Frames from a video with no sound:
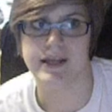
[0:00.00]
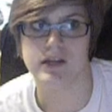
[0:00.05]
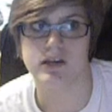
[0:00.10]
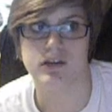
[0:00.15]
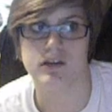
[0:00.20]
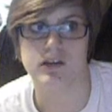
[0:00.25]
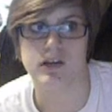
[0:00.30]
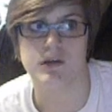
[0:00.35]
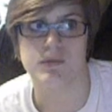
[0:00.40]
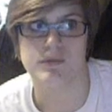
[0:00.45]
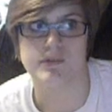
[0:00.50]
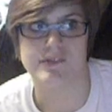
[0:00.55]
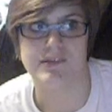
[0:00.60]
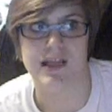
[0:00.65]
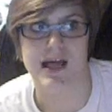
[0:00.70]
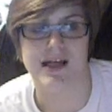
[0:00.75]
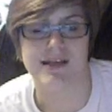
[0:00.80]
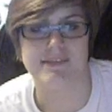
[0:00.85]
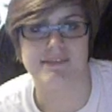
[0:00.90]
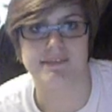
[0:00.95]
like, it was
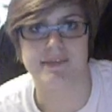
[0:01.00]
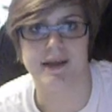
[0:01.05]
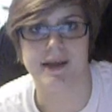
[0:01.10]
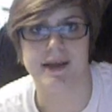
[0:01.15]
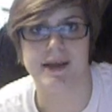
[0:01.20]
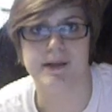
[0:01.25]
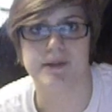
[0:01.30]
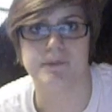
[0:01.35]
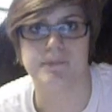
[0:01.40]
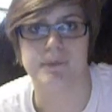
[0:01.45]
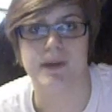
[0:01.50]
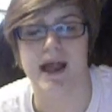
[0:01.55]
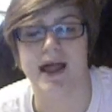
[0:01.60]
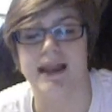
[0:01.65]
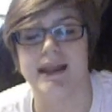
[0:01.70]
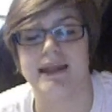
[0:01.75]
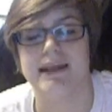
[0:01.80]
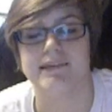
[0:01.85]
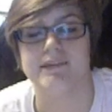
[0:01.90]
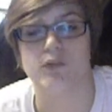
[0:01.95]
last night, but
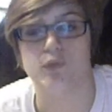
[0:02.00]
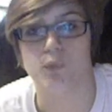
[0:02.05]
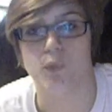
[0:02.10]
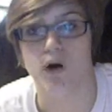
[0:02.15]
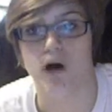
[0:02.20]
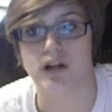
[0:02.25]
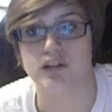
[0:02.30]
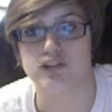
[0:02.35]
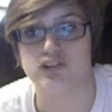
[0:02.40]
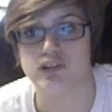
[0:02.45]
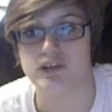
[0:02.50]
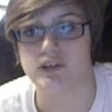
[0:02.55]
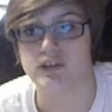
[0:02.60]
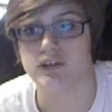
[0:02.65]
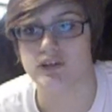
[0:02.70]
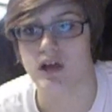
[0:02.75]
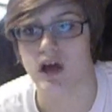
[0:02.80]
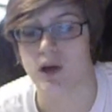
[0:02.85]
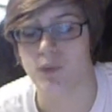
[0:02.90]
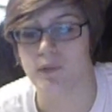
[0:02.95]
I didn't get to watch
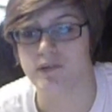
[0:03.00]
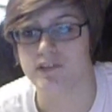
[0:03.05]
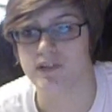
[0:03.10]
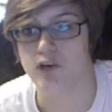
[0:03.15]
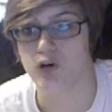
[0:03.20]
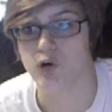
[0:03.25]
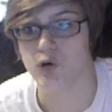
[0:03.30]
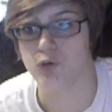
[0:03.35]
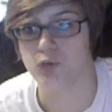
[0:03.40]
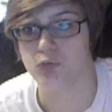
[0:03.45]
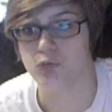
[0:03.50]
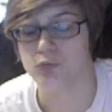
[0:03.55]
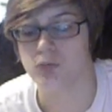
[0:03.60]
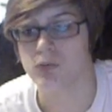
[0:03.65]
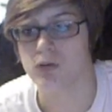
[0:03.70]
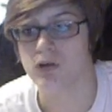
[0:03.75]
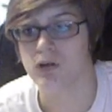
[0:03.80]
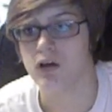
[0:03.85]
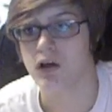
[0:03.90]
it. I wasn't home.